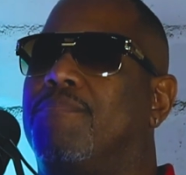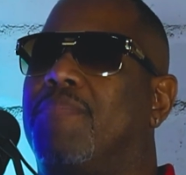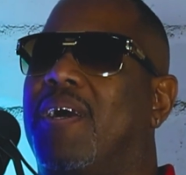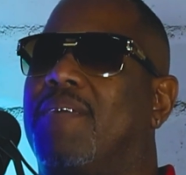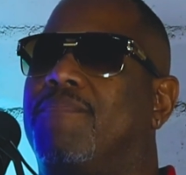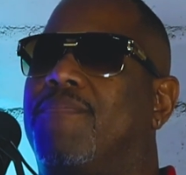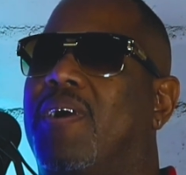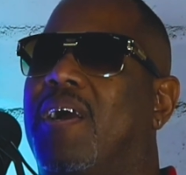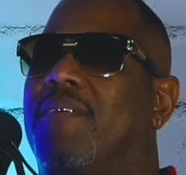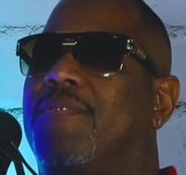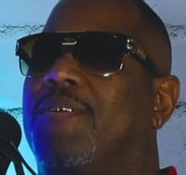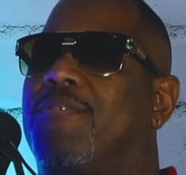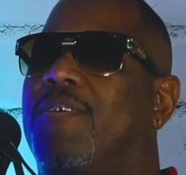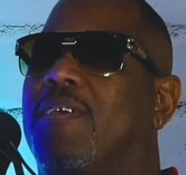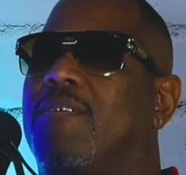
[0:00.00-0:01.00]
about 5 to
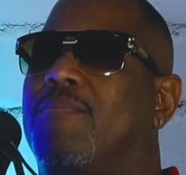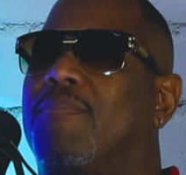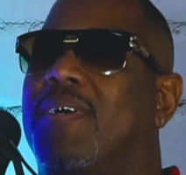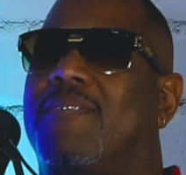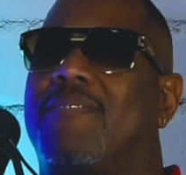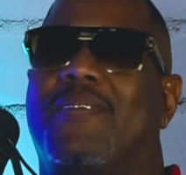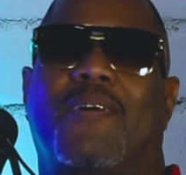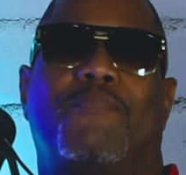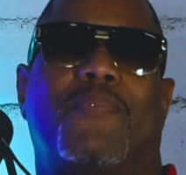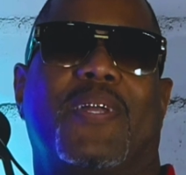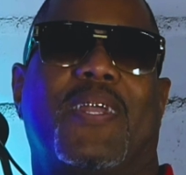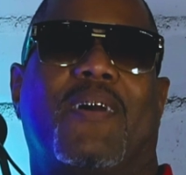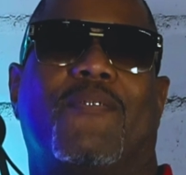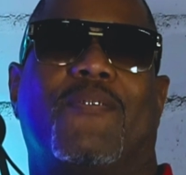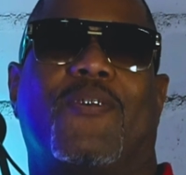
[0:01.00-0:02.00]
6 months, but
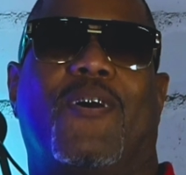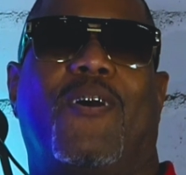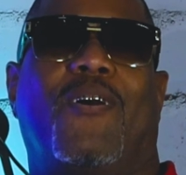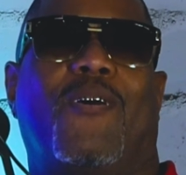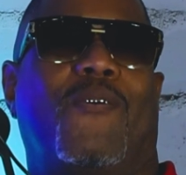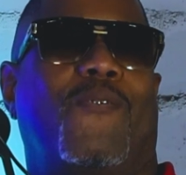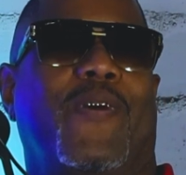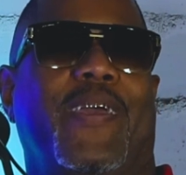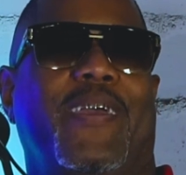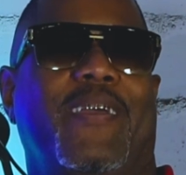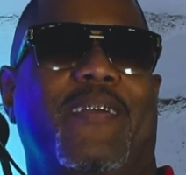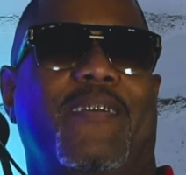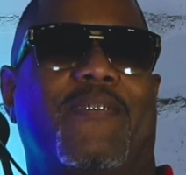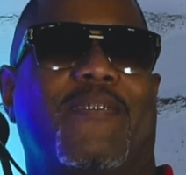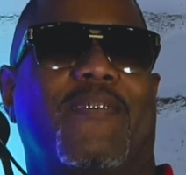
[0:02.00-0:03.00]
I was
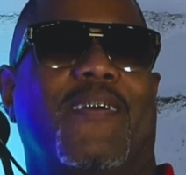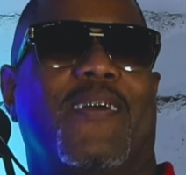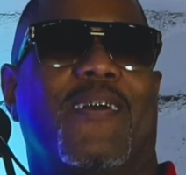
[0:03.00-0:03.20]
always